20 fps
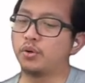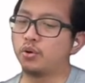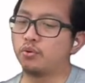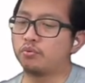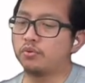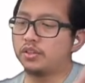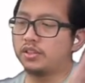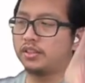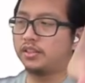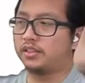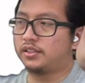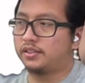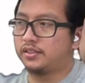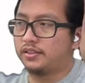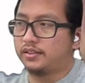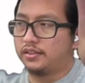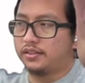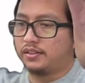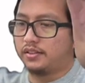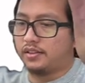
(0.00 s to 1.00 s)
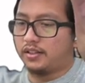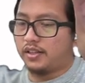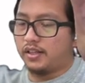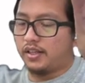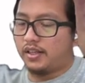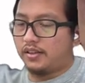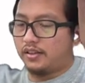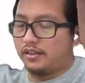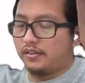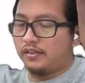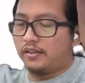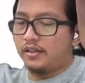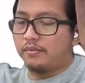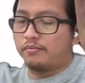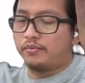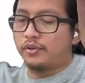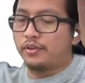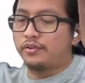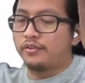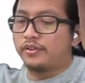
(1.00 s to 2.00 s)
like a bowl at
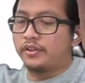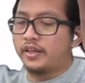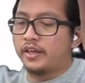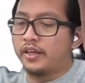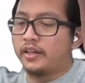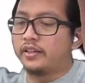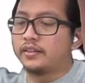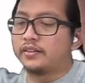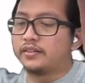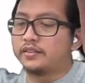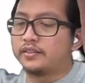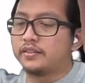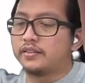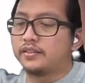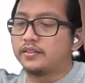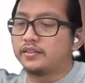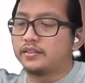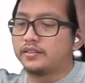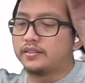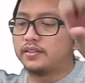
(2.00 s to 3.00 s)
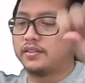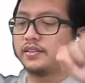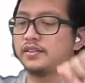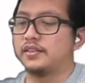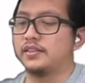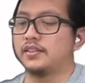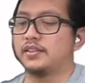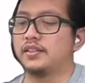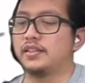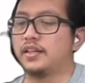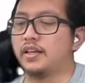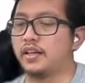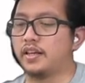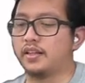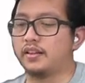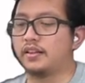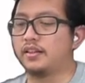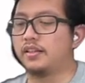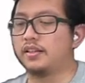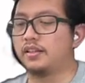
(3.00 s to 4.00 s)
the both ends
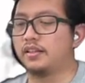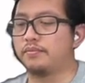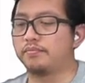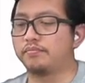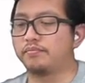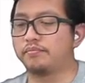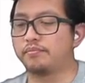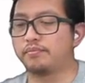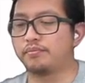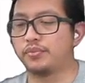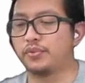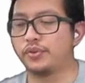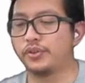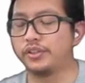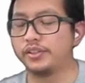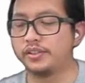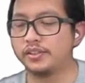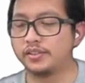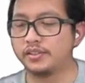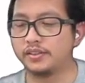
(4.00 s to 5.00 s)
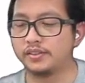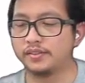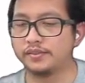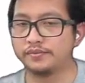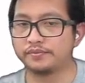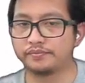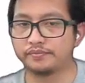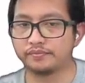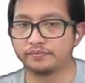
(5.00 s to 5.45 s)
at the point.